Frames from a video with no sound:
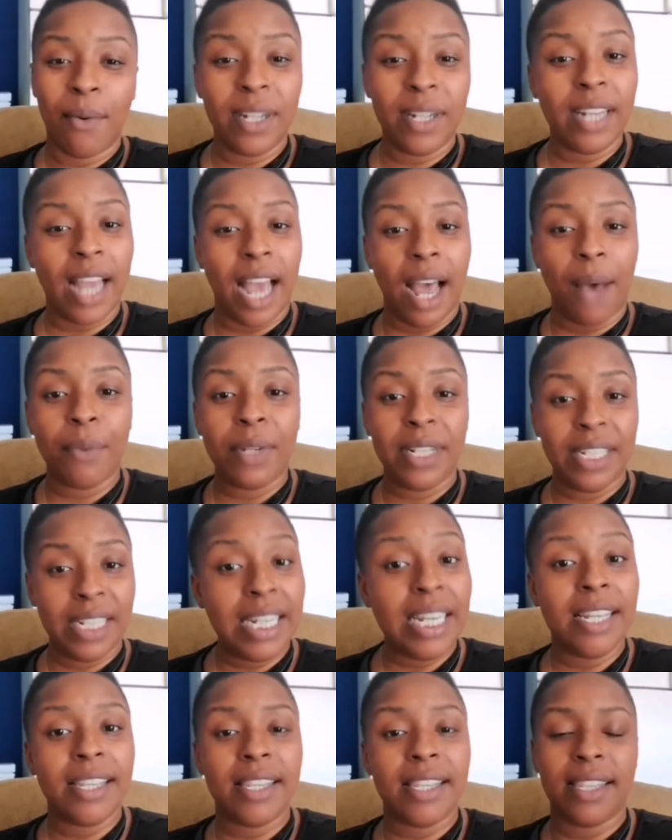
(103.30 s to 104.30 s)
would
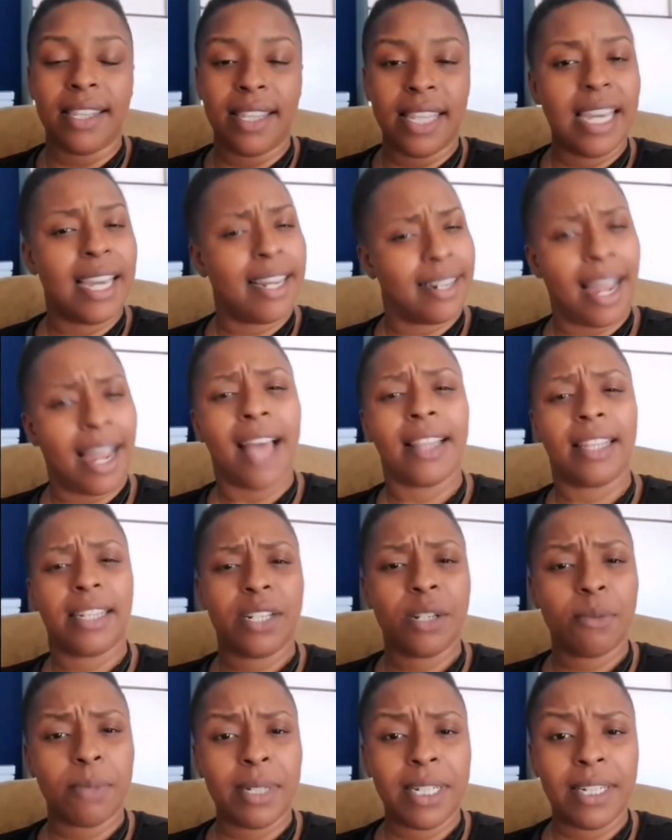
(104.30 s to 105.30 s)
need the
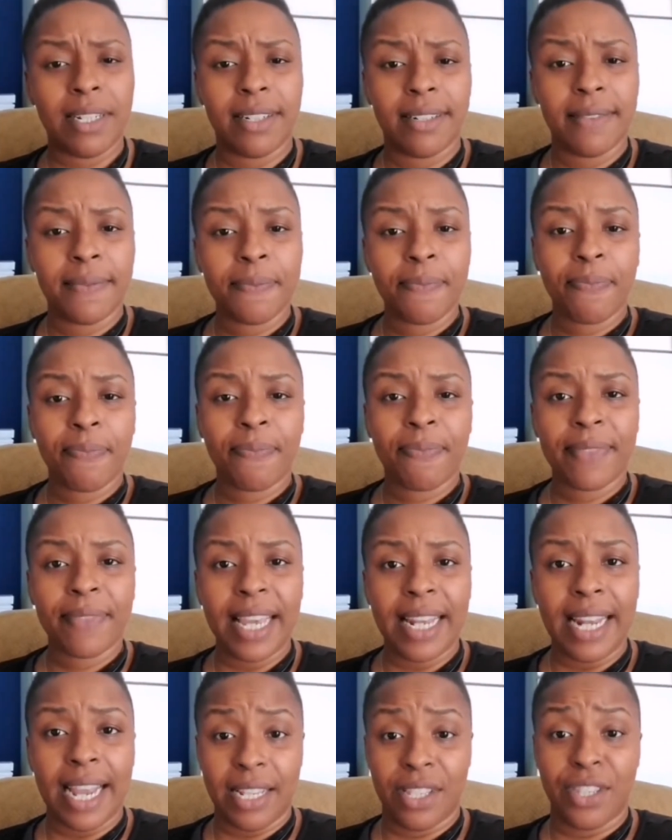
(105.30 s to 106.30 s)
acknowledgement that
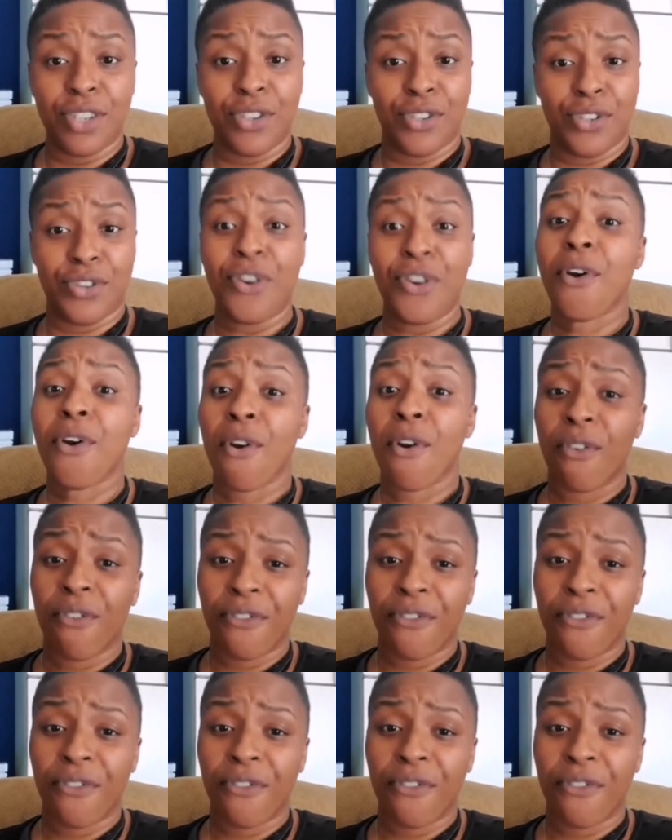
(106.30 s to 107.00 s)
I deserve.